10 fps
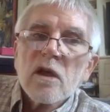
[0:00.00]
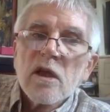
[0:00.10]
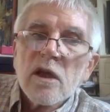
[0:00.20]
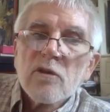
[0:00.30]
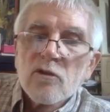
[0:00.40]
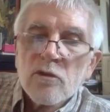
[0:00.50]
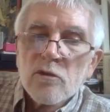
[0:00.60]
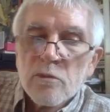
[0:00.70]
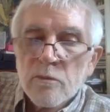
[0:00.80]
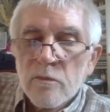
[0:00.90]

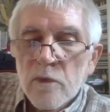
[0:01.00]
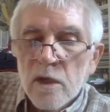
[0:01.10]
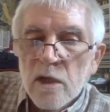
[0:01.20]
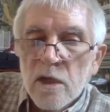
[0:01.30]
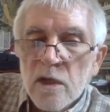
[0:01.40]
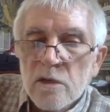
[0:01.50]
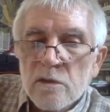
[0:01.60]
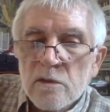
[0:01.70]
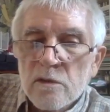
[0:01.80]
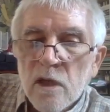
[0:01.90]
into
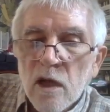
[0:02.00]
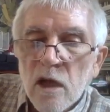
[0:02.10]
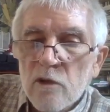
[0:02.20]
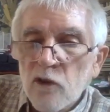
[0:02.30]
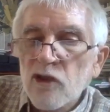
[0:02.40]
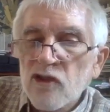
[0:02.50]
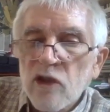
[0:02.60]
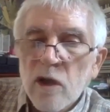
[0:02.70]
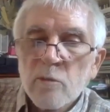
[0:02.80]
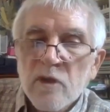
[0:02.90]
good
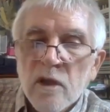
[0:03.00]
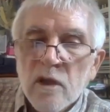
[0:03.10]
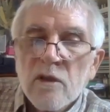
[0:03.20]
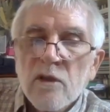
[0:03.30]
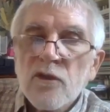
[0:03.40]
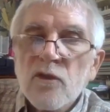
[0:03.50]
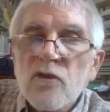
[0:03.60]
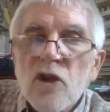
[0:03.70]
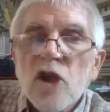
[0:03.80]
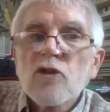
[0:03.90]
jobs. This
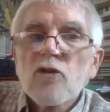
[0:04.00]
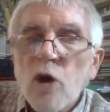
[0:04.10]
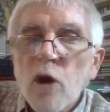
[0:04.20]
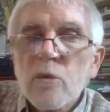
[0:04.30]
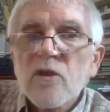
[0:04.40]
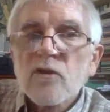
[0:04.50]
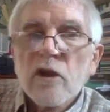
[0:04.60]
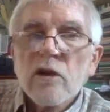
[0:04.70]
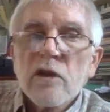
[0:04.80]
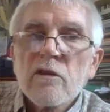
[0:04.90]
is an enormous
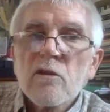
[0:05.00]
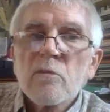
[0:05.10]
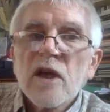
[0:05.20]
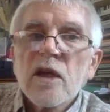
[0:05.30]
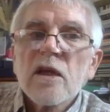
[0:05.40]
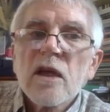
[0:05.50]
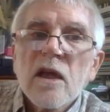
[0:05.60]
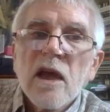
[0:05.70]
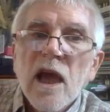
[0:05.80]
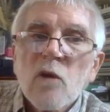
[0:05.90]
area of debate,
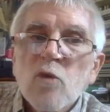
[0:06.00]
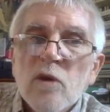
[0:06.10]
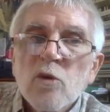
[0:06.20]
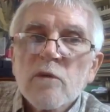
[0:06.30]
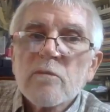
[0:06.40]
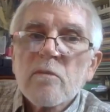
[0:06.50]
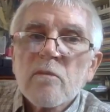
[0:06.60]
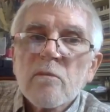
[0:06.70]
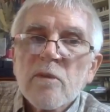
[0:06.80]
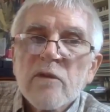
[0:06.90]
and we would
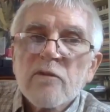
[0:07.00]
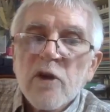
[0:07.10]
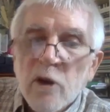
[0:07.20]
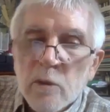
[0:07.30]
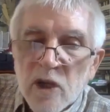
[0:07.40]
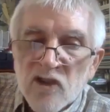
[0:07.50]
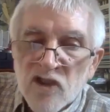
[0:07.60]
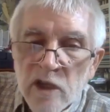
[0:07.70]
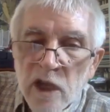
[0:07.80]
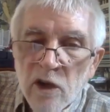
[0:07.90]
be very much
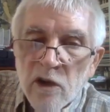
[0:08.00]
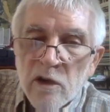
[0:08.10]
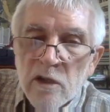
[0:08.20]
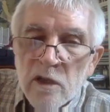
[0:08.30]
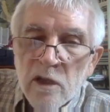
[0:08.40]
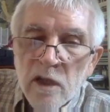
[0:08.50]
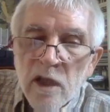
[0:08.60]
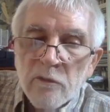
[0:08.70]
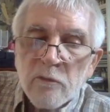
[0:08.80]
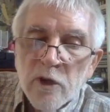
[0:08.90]
in error
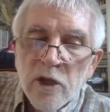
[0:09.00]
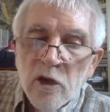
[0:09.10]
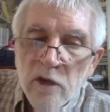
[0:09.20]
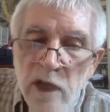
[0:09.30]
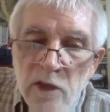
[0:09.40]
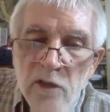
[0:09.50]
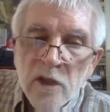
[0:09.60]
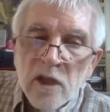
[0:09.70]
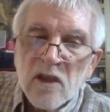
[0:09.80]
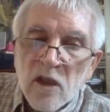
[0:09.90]
if we are
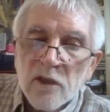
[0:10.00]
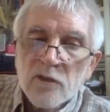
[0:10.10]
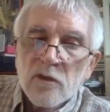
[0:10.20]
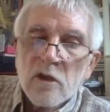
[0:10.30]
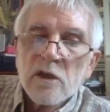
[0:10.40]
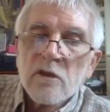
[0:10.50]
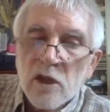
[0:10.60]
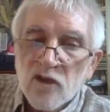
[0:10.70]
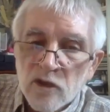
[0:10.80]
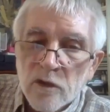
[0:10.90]
anything less than
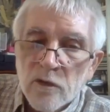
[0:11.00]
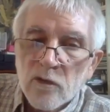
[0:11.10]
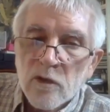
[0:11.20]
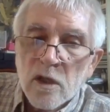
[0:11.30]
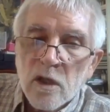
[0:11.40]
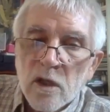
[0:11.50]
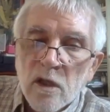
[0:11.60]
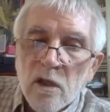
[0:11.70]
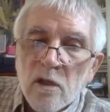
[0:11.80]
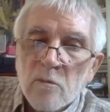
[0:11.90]
audacious,
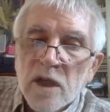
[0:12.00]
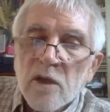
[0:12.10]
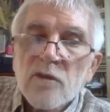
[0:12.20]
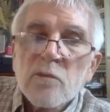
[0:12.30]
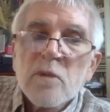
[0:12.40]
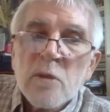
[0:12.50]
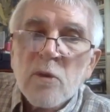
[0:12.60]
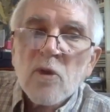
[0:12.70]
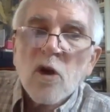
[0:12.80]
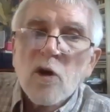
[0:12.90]
because
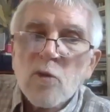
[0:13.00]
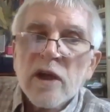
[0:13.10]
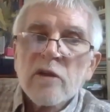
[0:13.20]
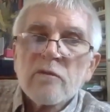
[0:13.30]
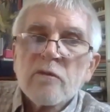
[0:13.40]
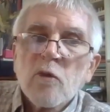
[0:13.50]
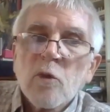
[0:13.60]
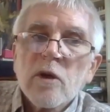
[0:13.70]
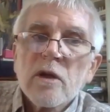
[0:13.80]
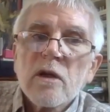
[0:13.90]
people are ready for,